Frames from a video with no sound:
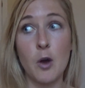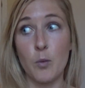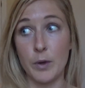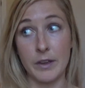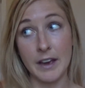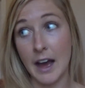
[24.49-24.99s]

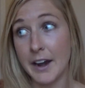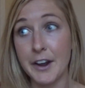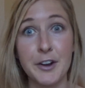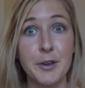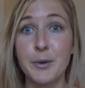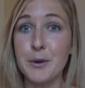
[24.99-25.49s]
we got a
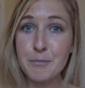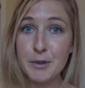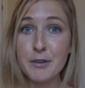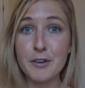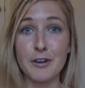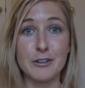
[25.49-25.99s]
new
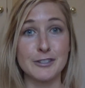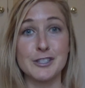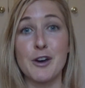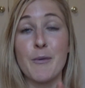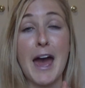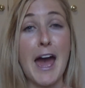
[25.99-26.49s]
computer,
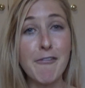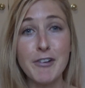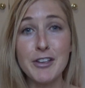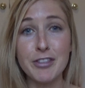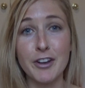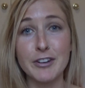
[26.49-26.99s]
so
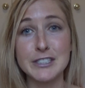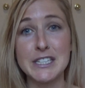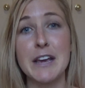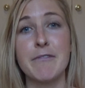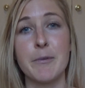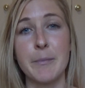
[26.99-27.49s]
every
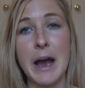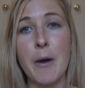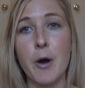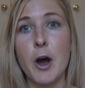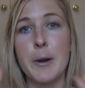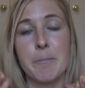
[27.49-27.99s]
Thursday from now
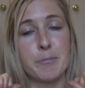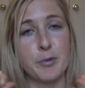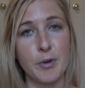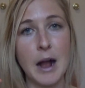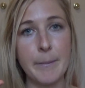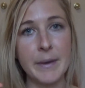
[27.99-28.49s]
on,
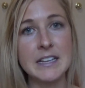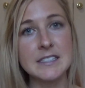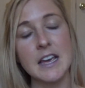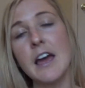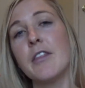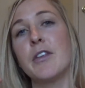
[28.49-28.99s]
promise,